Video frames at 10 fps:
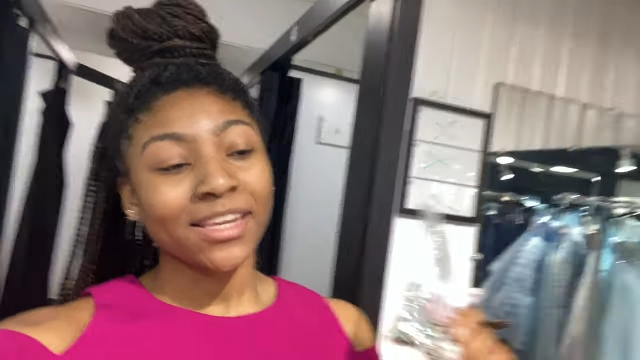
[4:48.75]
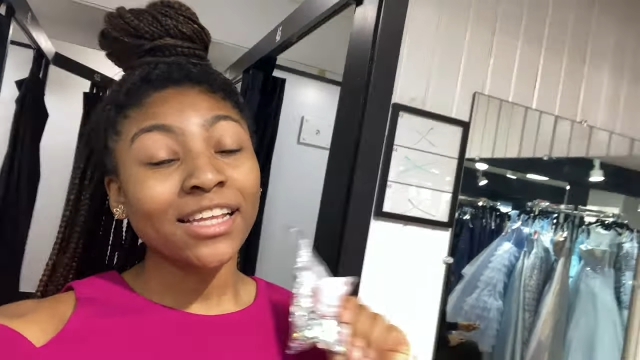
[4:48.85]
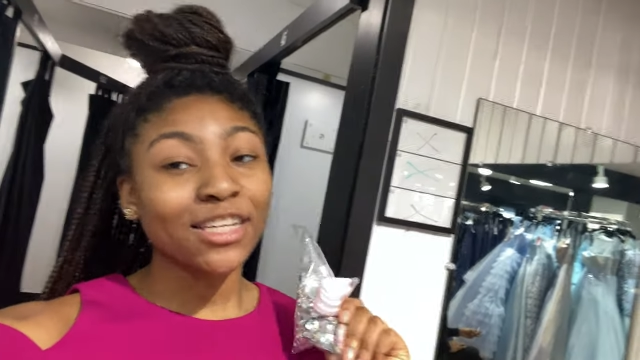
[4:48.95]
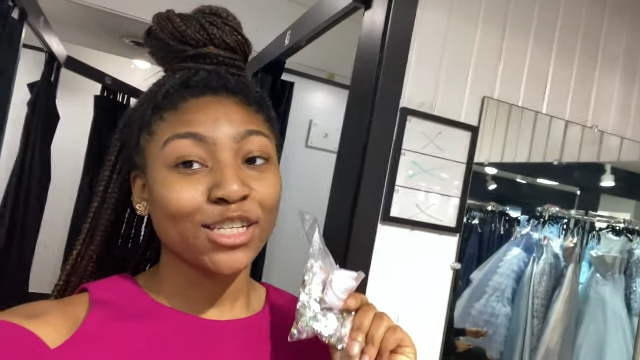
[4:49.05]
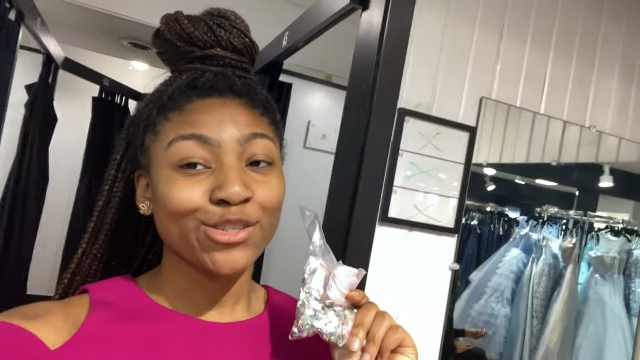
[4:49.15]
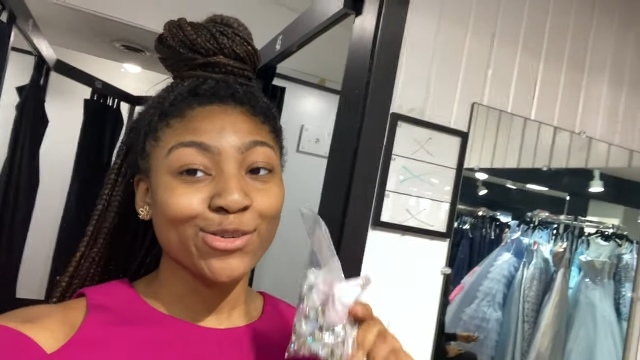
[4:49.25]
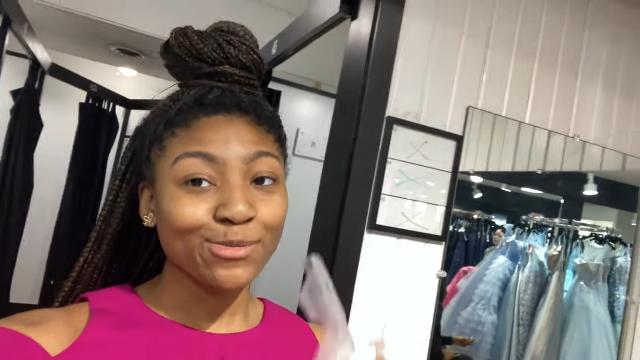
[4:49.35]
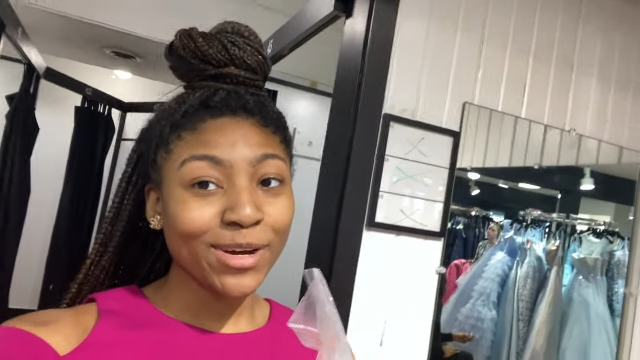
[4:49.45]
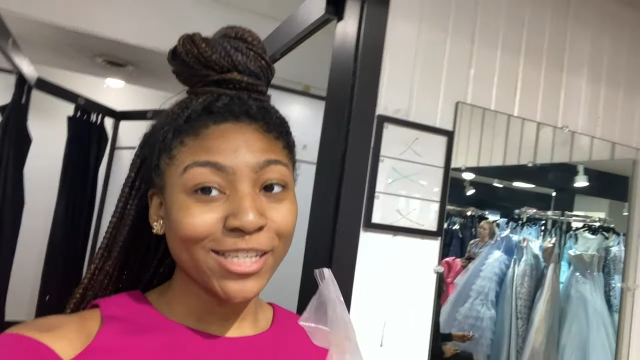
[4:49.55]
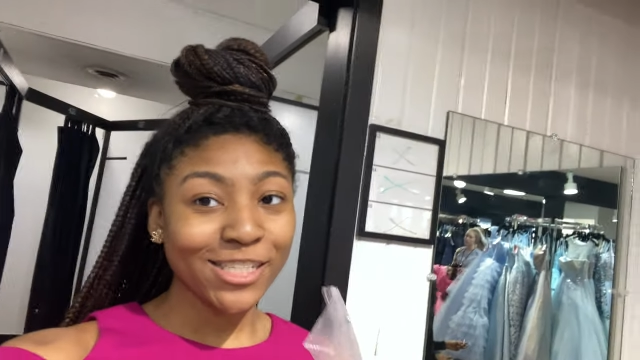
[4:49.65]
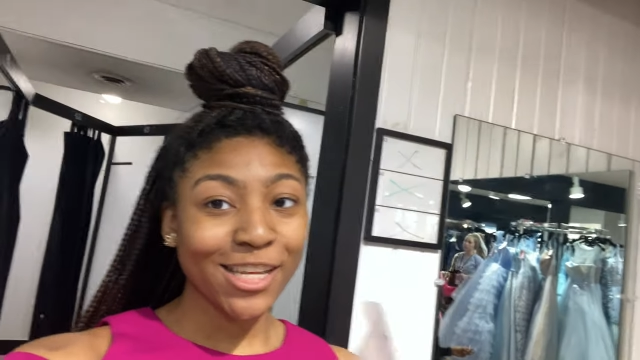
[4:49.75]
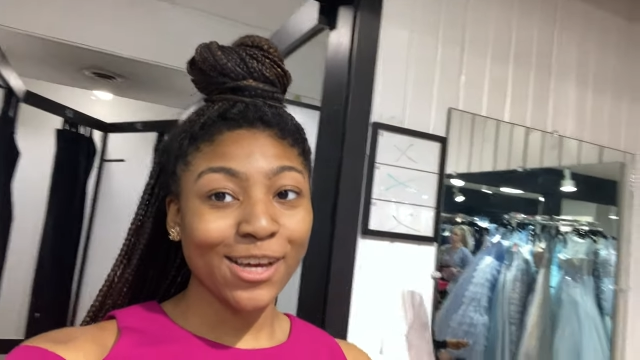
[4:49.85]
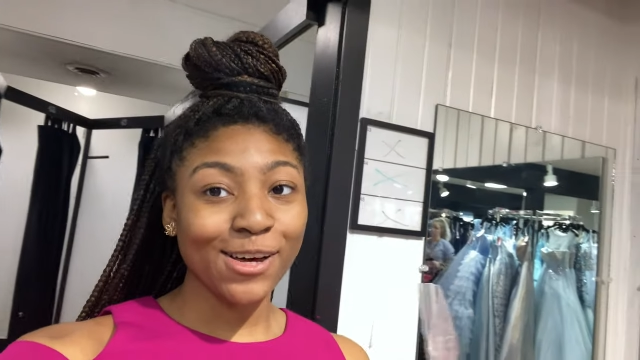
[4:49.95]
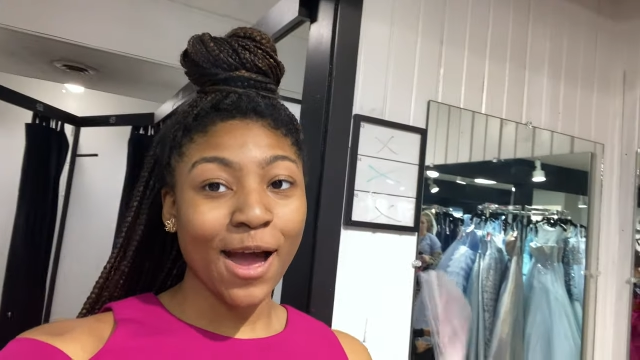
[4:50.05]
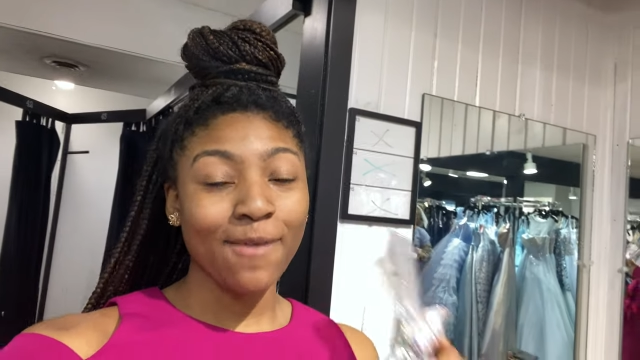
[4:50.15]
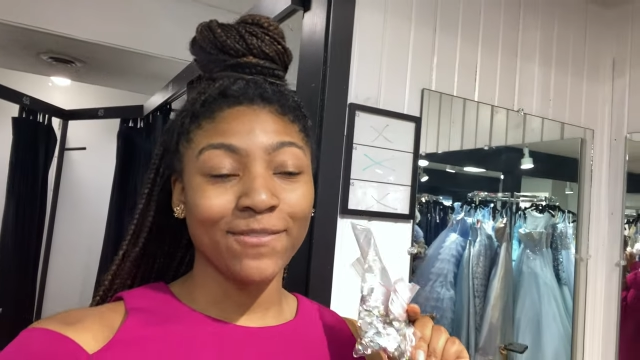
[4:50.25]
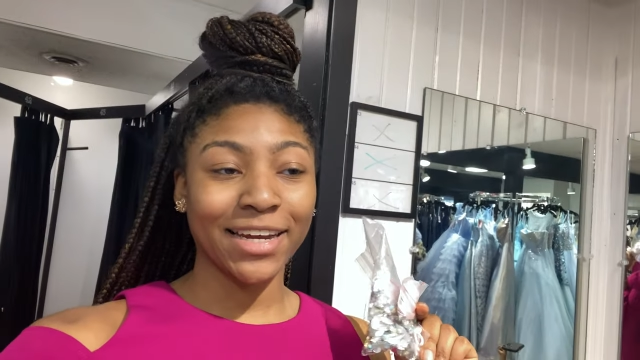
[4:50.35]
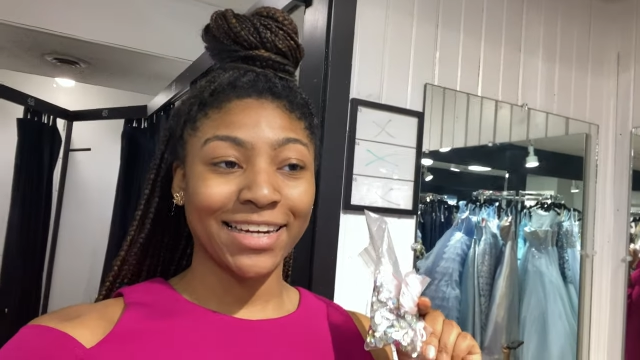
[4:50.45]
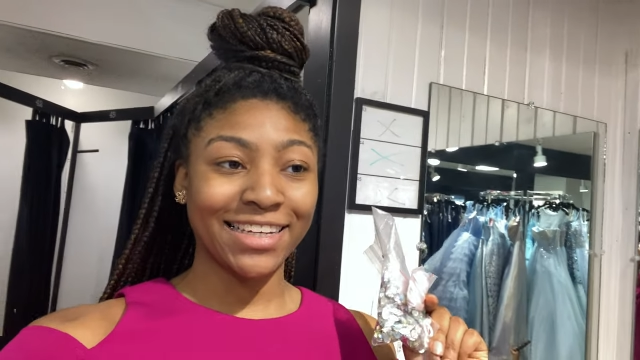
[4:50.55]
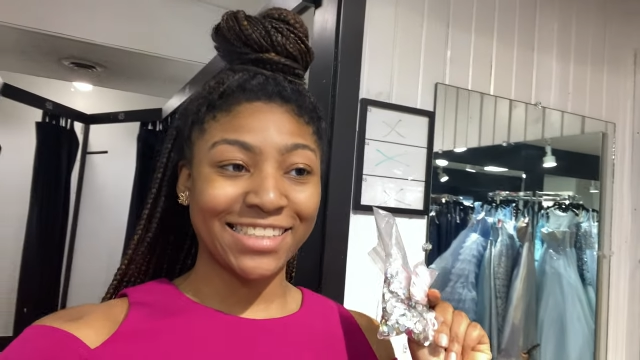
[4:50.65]
Nothing too much, though. I'm
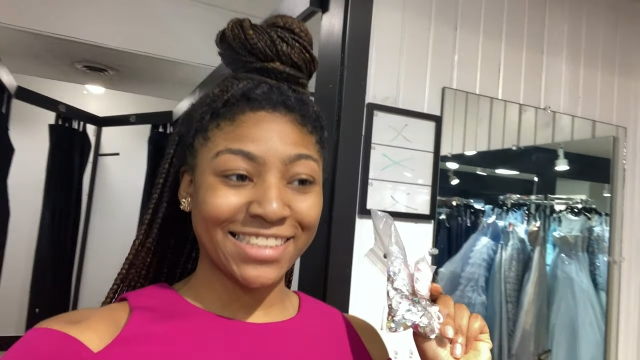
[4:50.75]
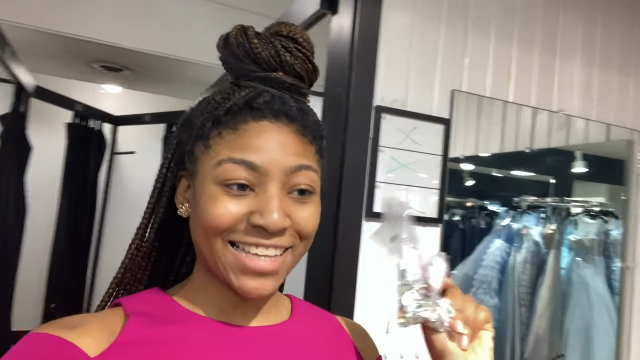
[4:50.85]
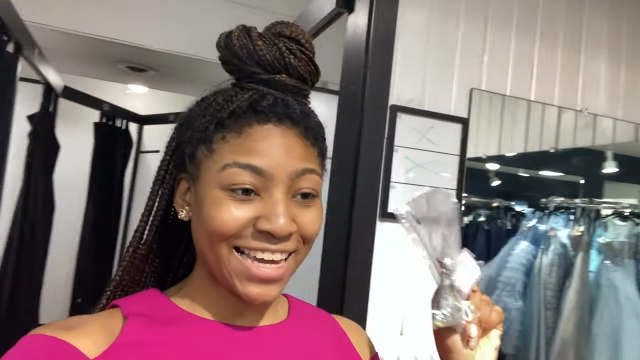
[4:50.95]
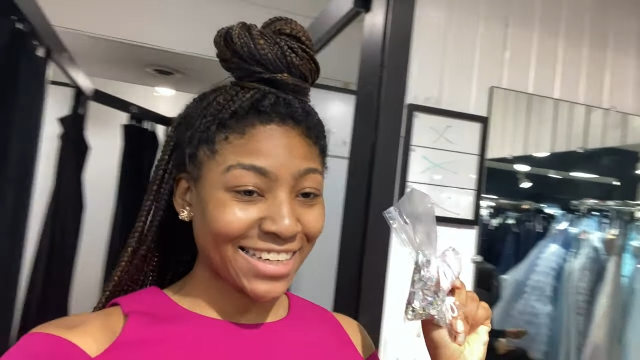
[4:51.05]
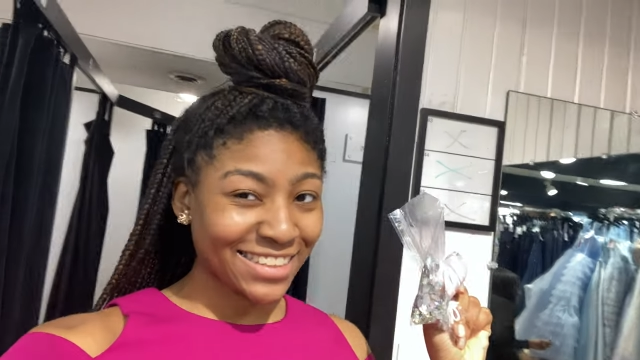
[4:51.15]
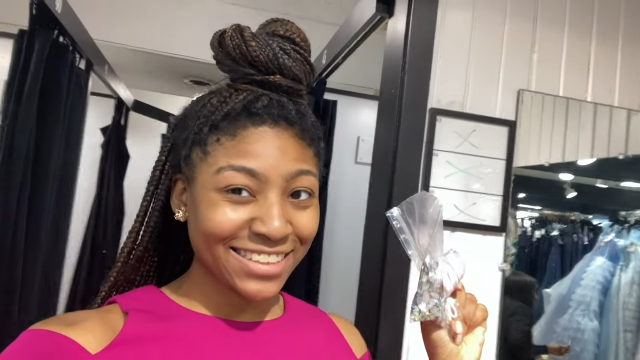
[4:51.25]
very excited.